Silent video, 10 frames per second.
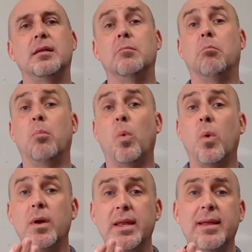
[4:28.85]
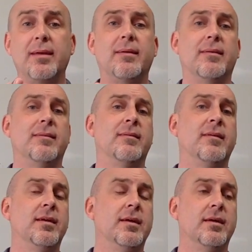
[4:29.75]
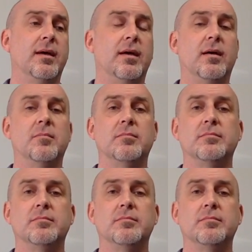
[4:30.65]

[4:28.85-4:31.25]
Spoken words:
and morning, and I